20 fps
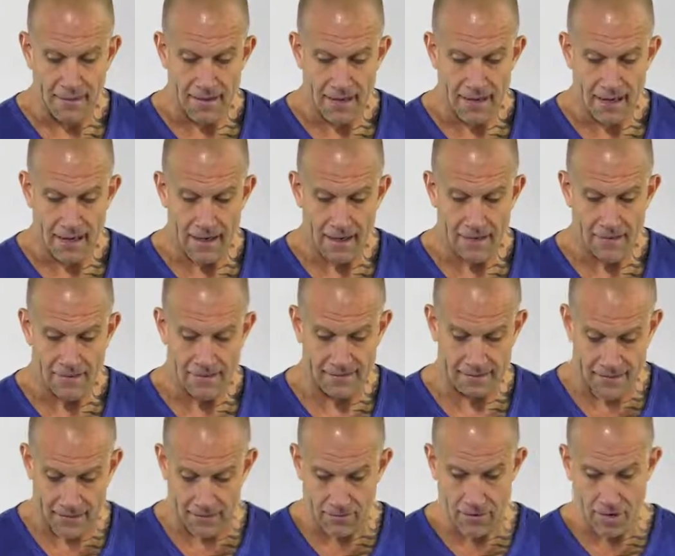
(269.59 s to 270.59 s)
uh,
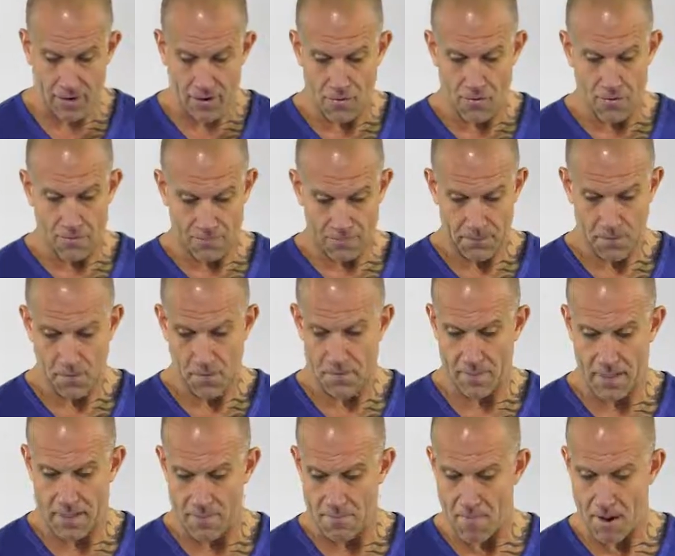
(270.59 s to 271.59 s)
zero will
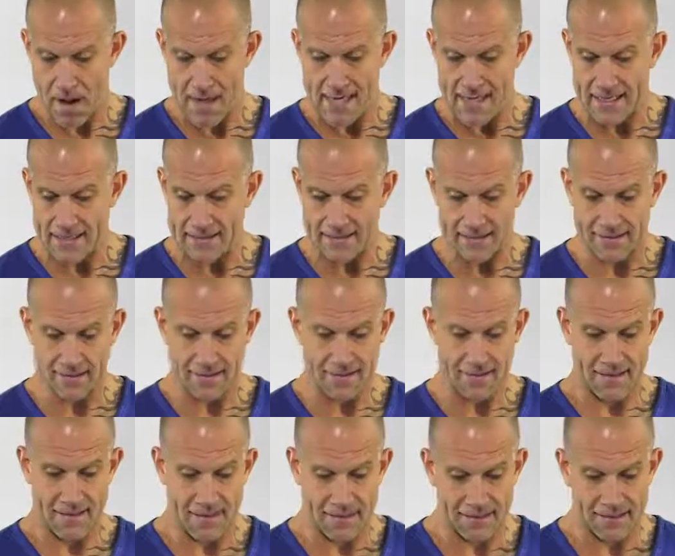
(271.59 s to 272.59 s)
be minus
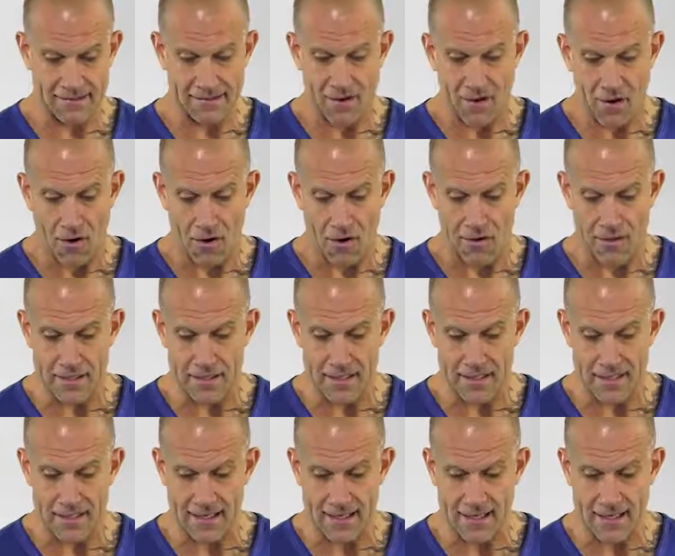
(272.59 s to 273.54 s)
this RT